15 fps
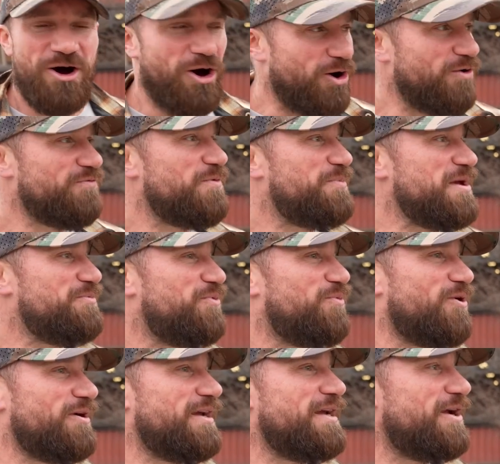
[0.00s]
all the people
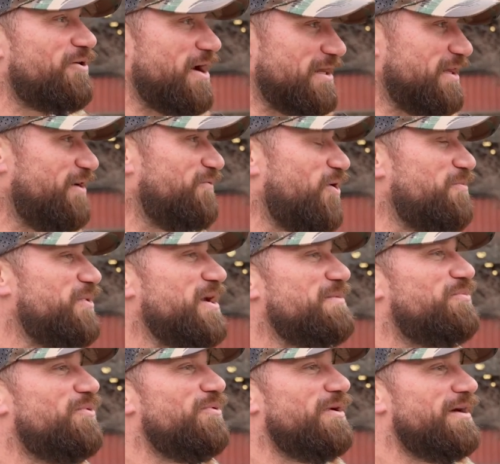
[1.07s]
working here. I love our
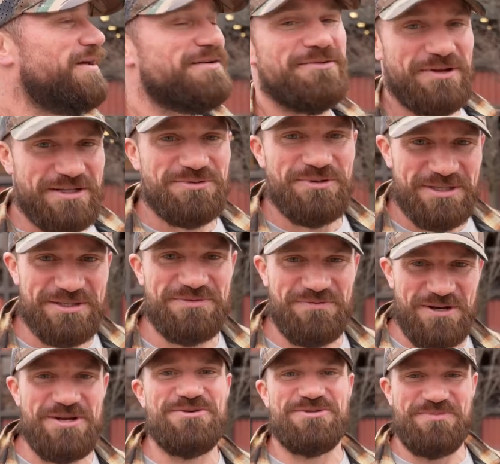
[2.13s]
people, and that's what this
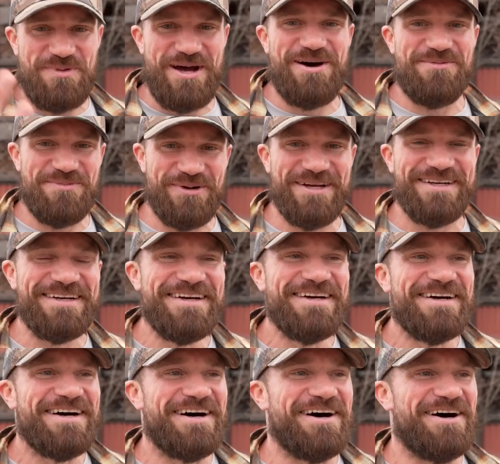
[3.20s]
video is about. But
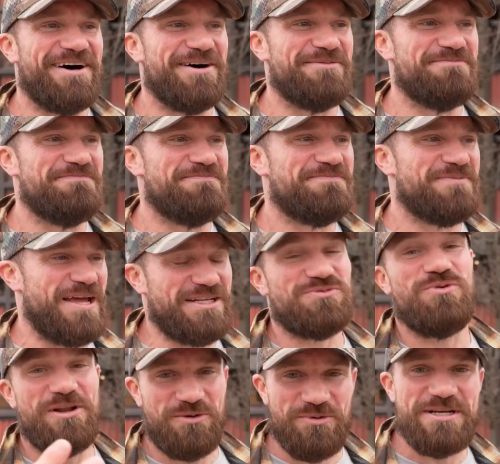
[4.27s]
um, that's
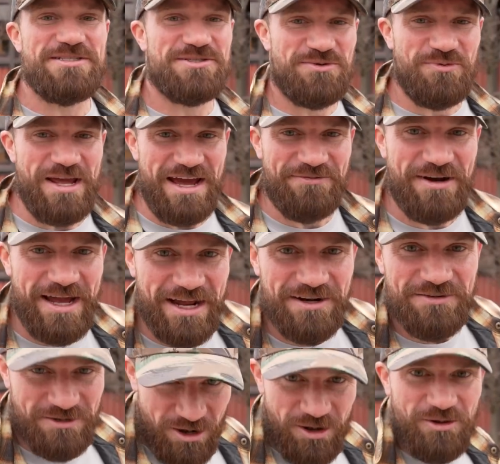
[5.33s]
one of the reasons that we haven't had
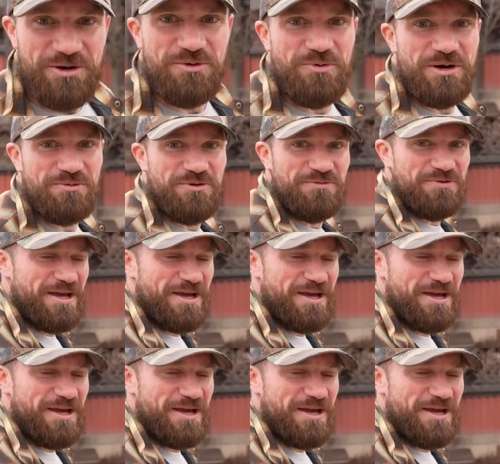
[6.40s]
all under one roof